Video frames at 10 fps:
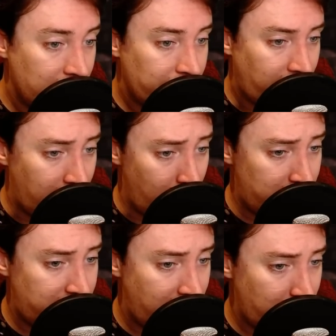I
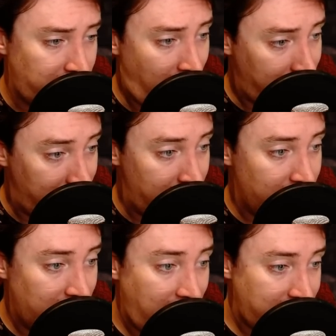noticed that it was added in a
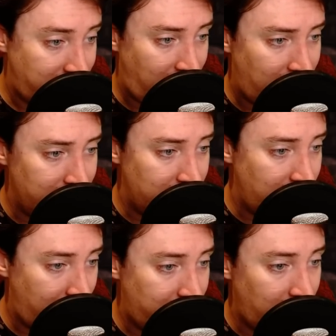later hand and
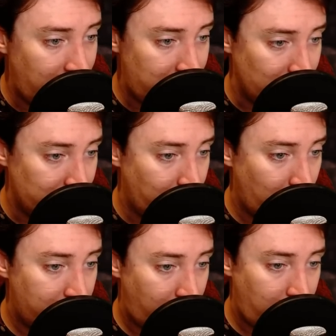had the initials of one
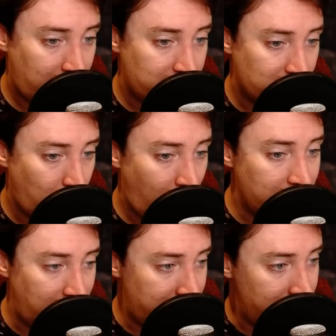of our rectors quite
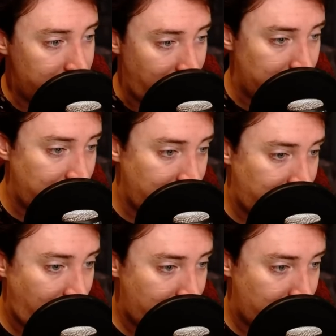late in the 17th
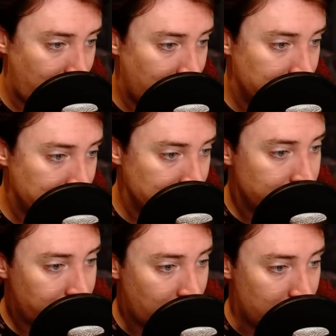century,
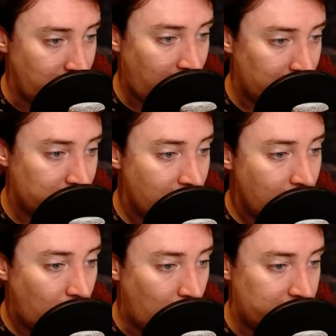Charles
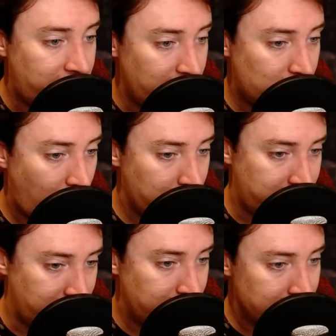Augustine
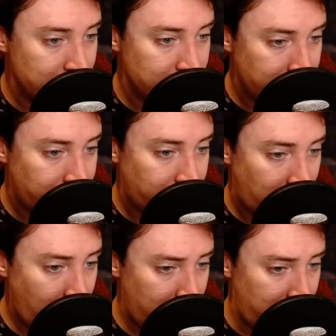Crompton.
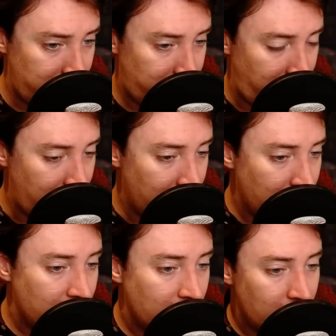Here it is, you see.
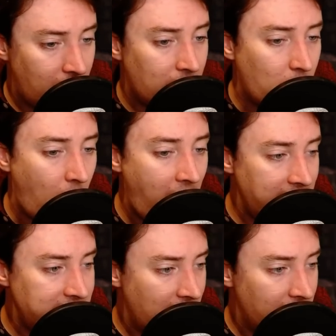
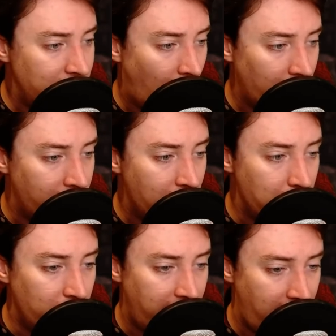Quieta non
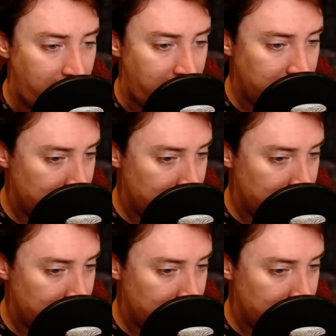movere.